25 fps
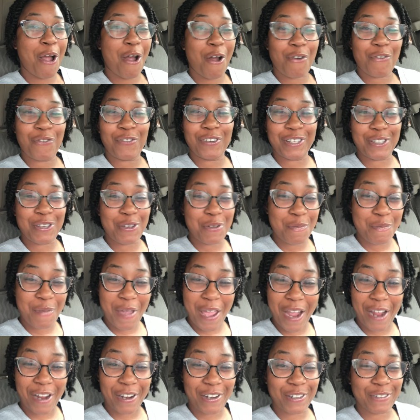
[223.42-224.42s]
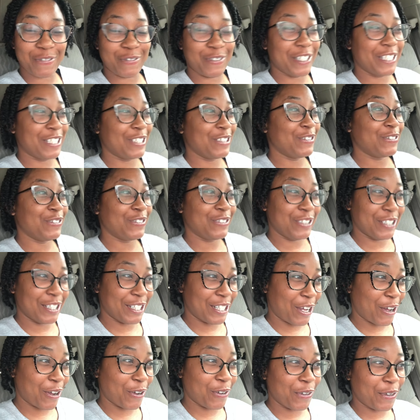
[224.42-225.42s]
hopefully you married when you you
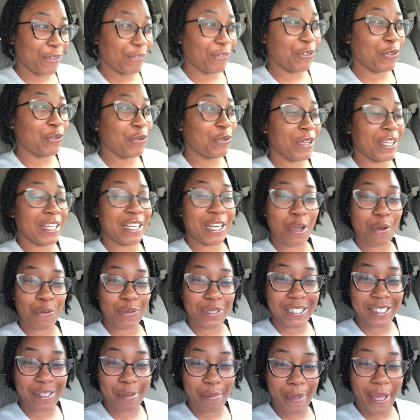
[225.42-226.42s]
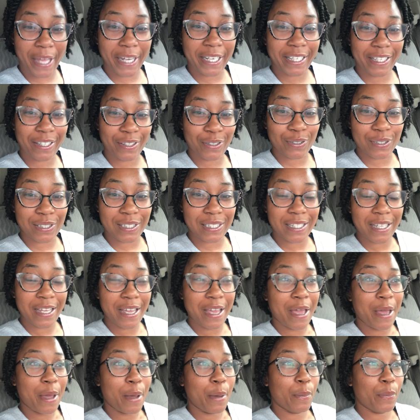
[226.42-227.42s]
know if you in there with somebody else
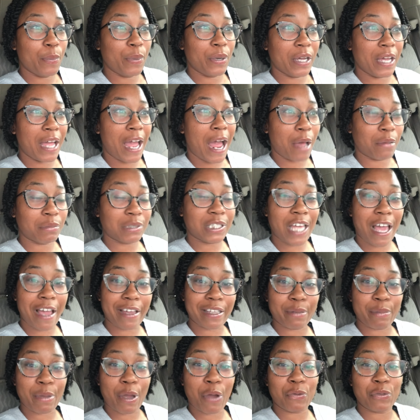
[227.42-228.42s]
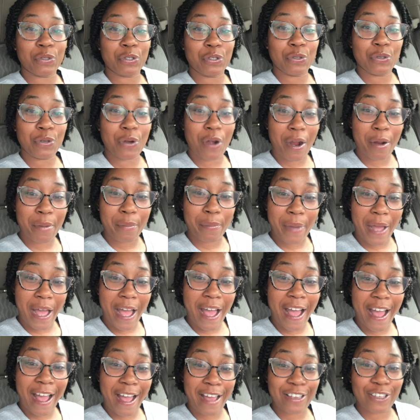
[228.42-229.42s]
but I'm talking about when you are
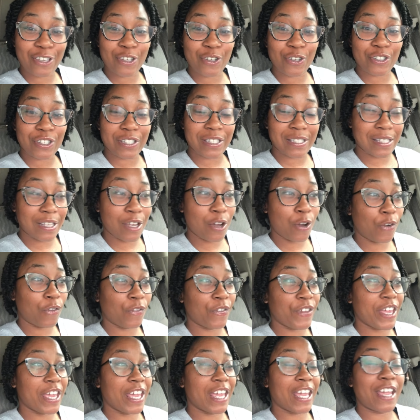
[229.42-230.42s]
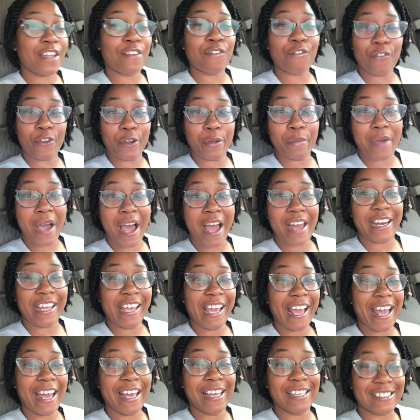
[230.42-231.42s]
by yourself, everybody
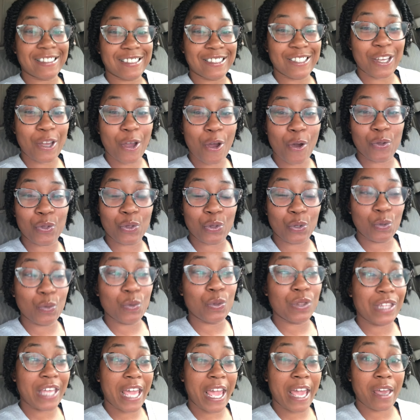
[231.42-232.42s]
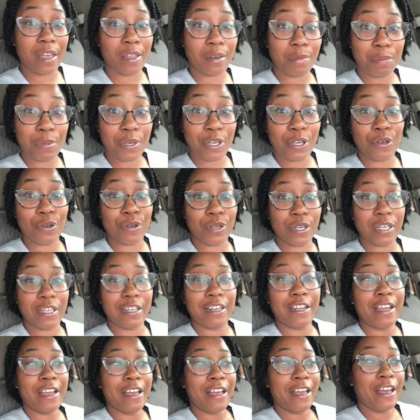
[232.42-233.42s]
has to go through that period
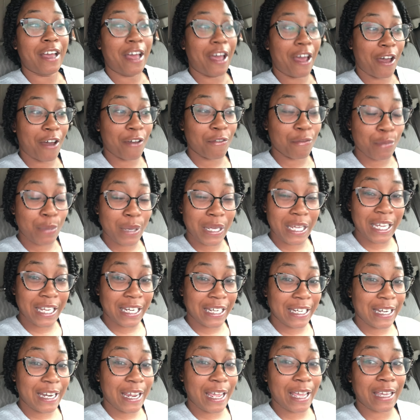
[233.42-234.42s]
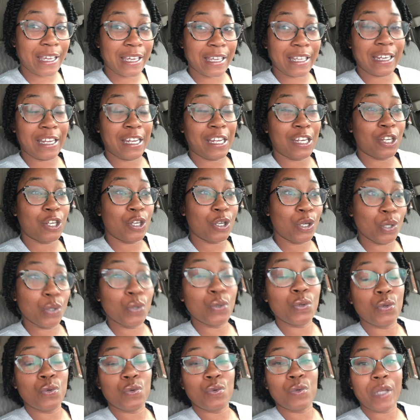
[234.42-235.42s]
of being naked and
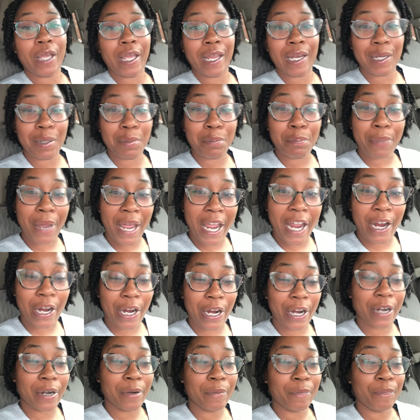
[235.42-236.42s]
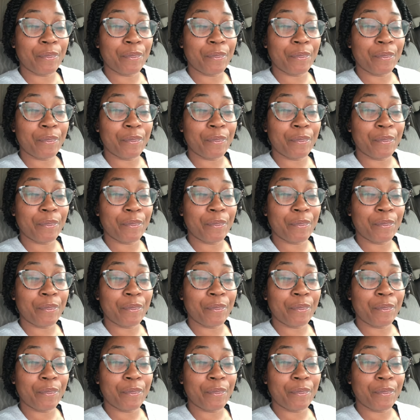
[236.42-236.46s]
nude and bare